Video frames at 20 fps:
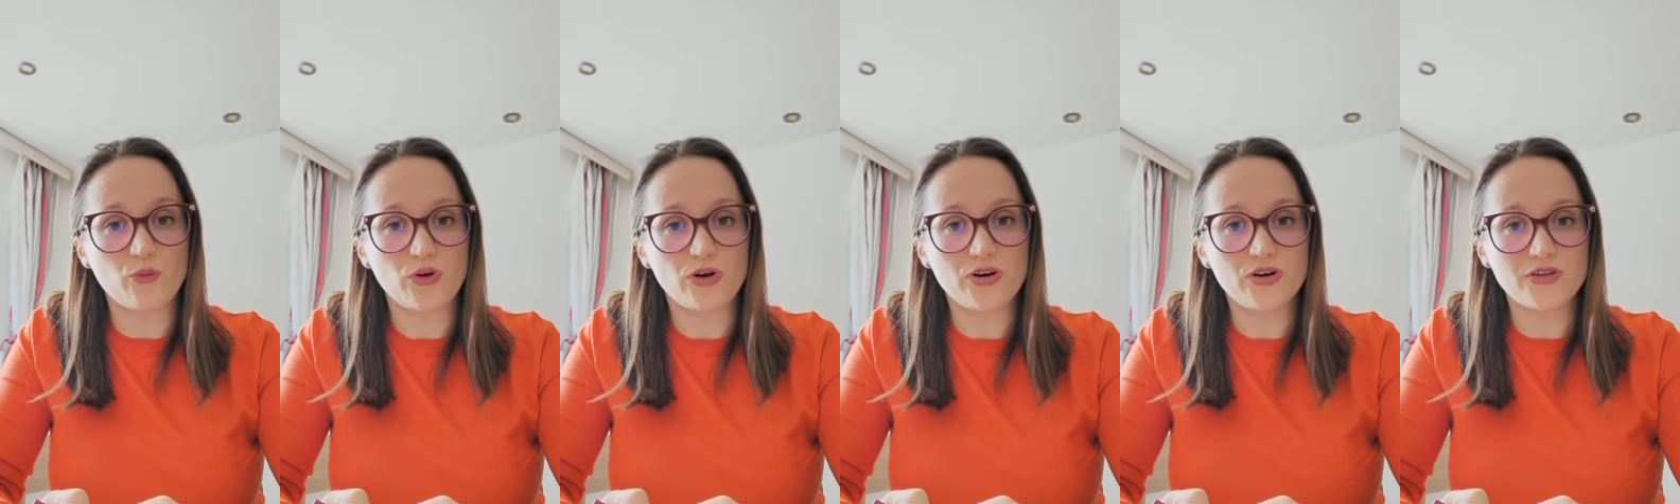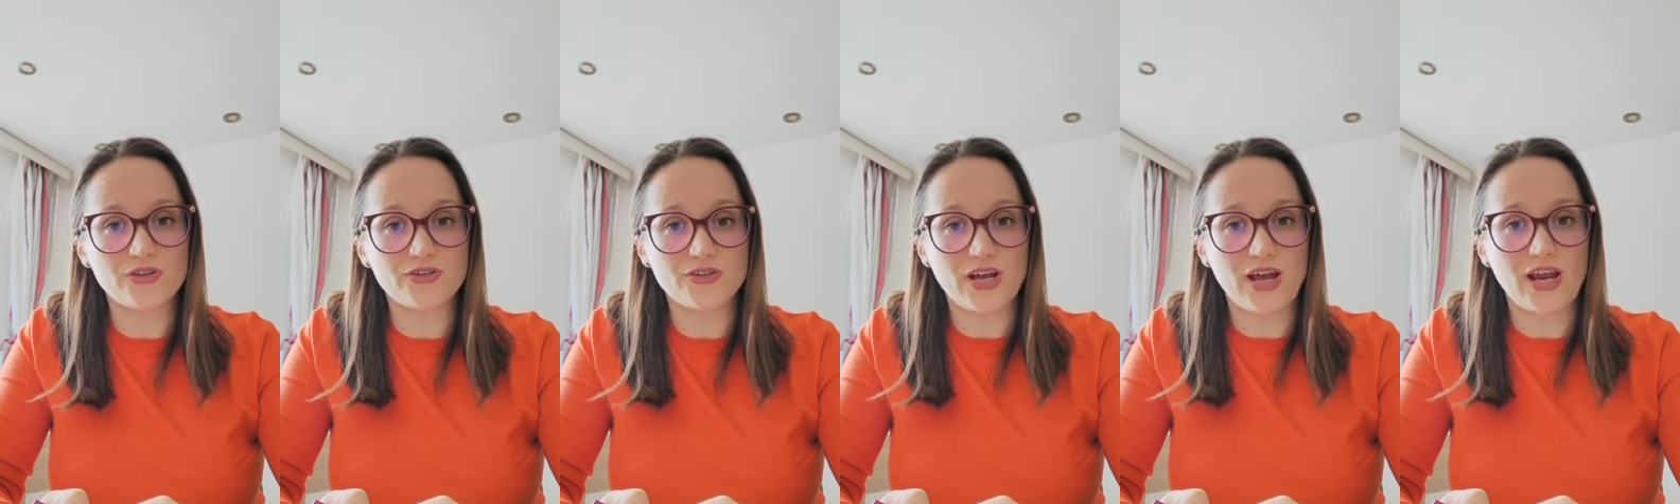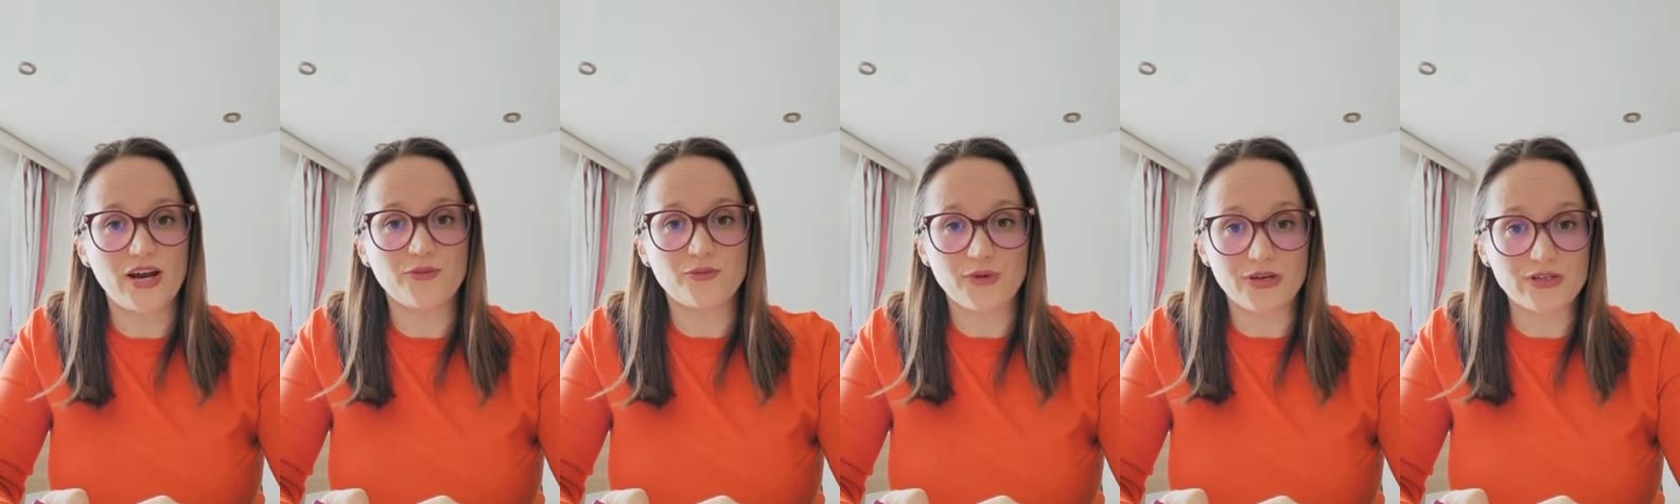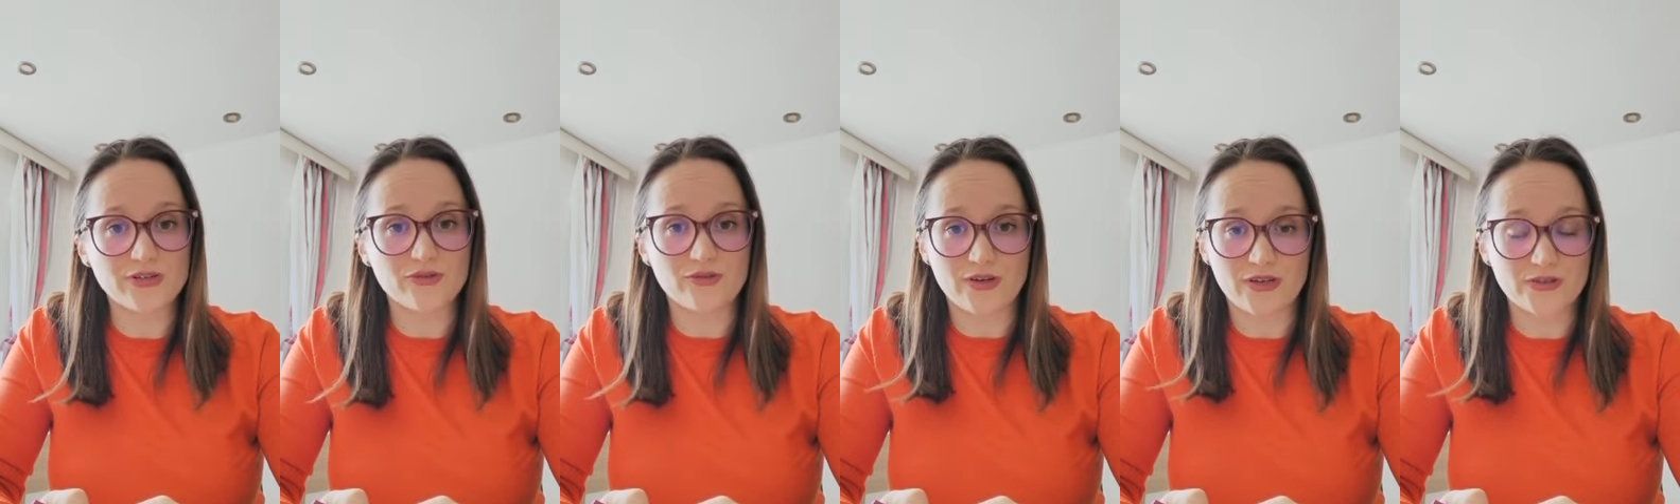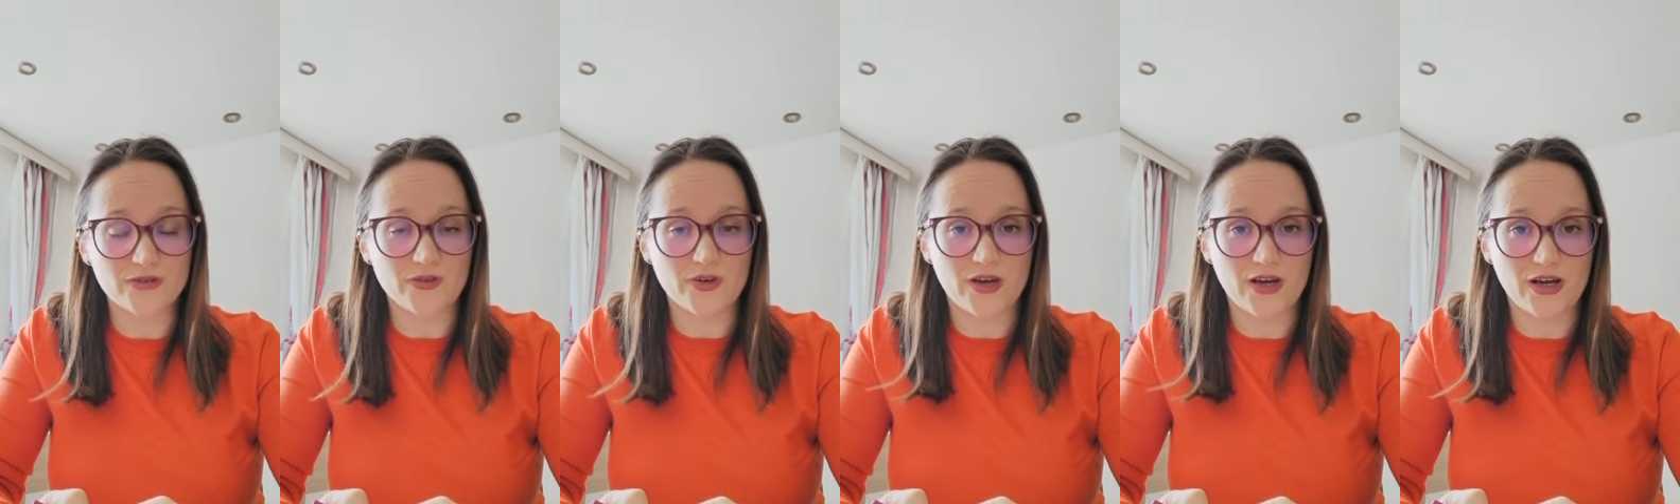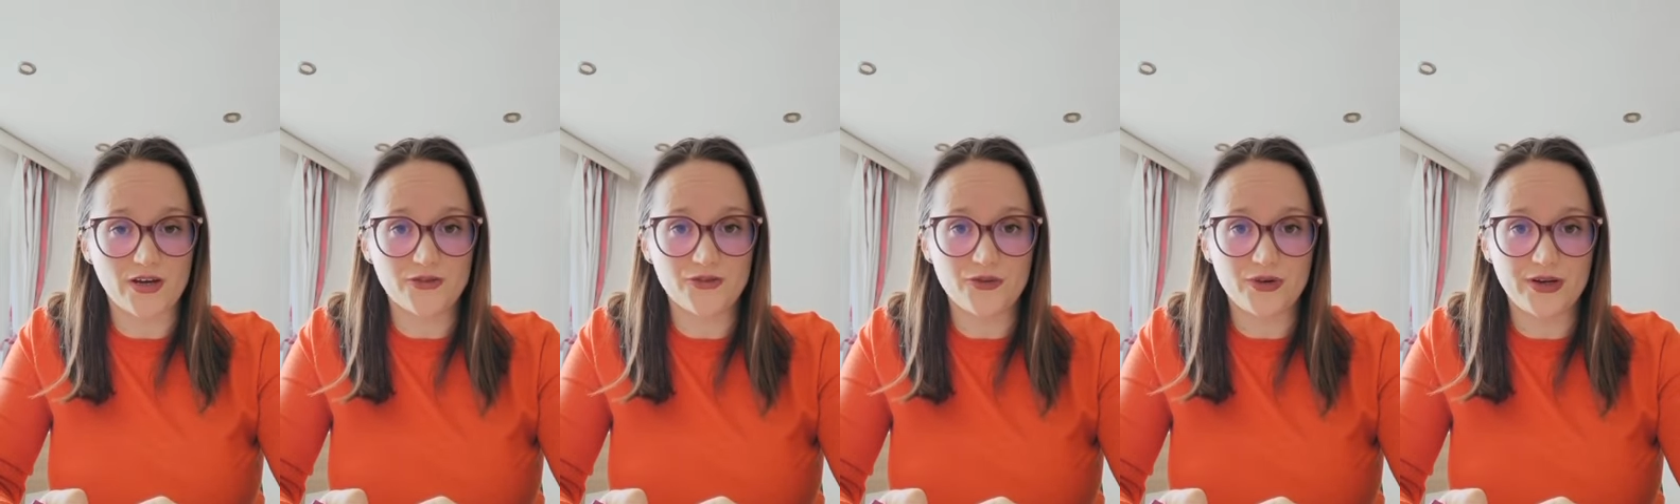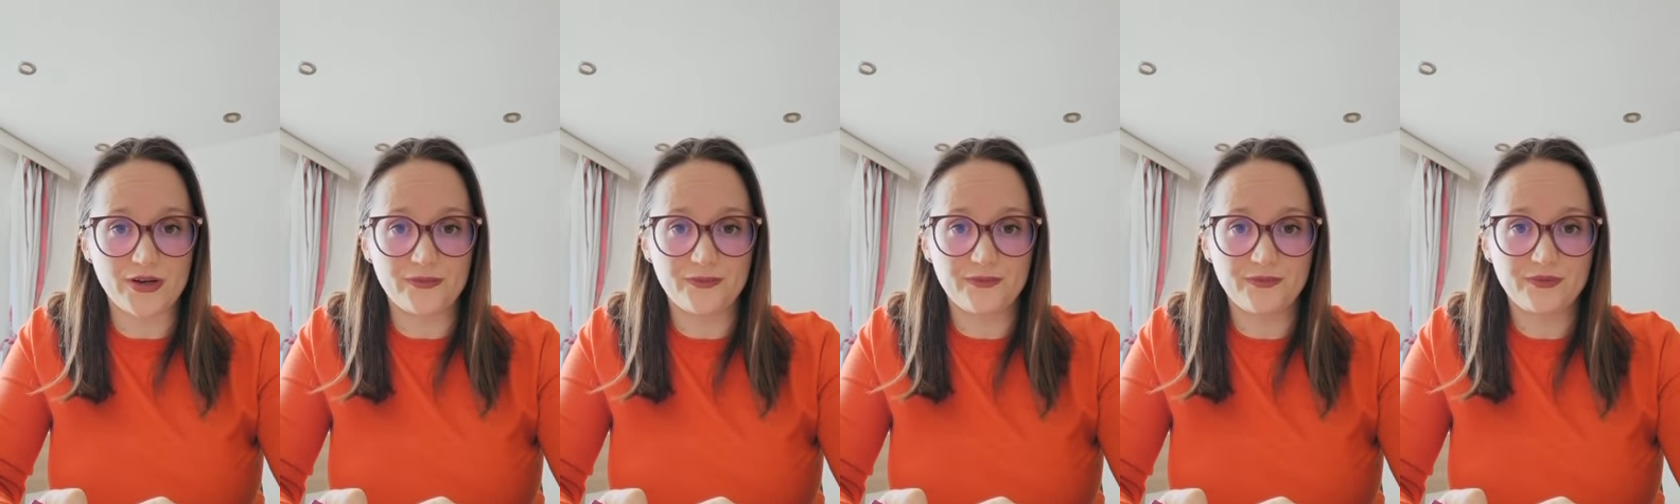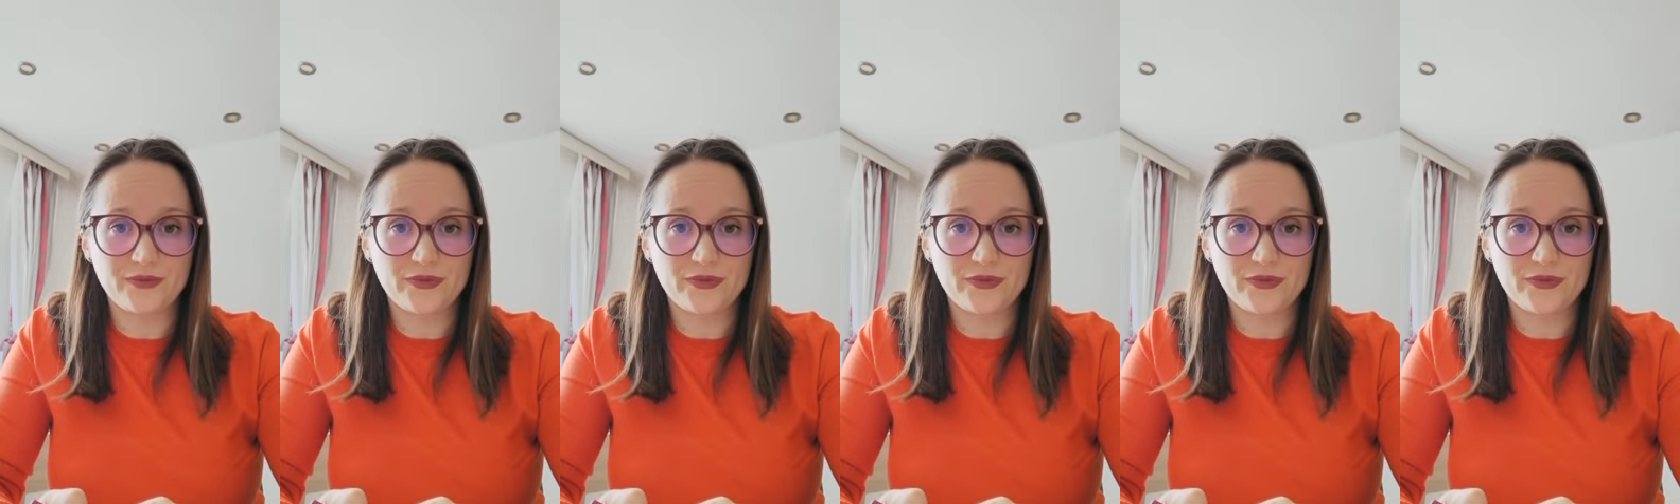world and right across the country.